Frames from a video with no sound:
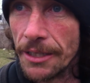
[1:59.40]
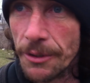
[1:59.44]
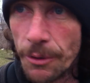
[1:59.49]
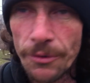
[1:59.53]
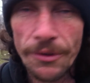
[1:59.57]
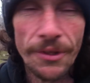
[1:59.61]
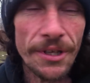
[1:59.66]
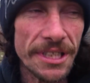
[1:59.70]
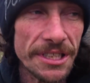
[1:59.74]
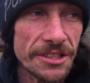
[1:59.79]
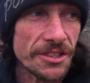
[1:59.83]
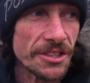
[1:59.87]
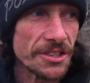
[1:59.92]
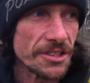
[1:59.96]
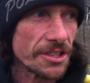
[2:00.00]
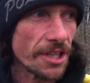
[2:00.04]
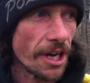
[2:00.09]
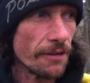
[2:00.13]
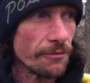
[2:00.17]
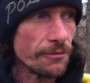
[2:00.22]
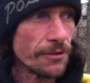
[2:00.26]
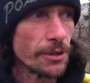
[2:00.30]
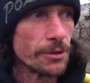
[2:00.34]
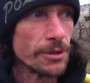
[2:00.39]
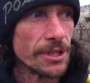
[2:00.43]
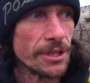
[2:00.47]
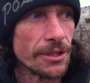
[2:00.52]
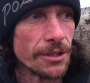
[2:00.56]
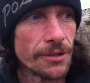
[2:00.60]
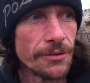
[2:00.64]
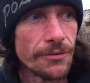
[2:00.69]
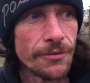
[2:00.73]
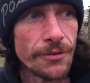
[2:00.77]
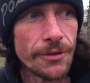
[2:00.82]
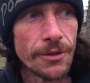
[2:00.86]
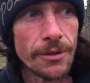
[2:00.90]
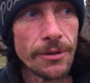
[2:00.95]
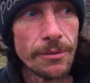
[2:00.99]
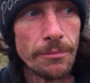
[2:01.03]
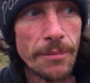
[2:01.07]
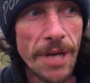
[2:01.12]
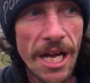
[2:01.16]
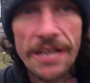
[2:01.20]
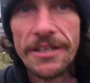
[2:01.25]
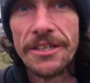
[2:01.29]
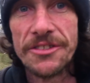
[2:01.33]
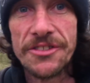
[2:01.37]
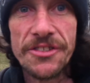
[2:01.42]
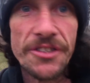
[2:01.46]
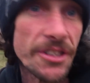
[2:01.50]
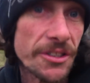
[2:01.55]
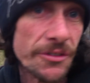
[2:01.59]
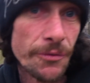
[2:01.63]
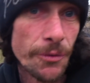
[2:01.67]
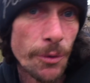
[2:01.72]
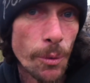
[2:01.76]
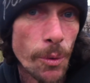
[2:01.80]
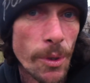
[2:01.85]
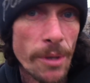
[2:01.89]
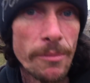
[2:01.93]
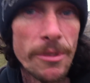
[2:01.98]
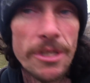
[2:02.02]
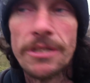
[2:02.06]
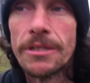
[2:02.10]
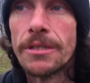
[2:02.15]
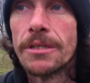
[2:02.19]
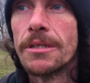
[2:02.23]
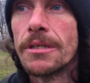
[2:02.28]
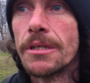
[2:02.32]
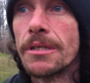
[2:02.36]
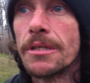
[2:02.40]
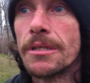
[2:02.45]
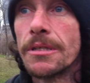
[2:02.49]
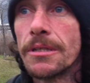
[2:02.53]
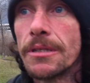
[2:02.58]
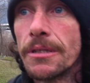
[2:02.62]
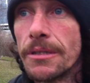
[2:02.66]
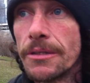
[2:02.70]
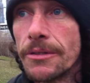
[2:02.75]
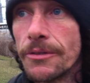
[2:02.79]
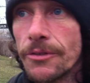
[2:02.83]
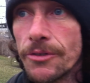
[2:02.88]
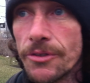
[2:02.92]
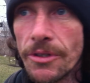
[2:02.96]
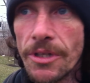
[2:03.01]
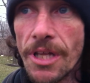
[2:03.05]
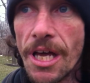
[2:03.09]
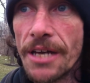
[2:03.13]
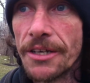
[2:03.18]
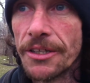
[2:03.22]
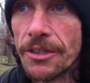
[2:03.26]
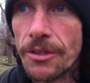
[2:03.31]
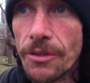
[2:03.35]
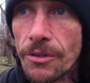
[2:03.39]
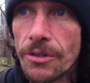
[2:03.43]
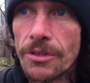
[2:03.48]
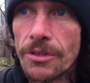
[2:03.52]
don't think it's as tough out here for men as it is for women. There's a lot of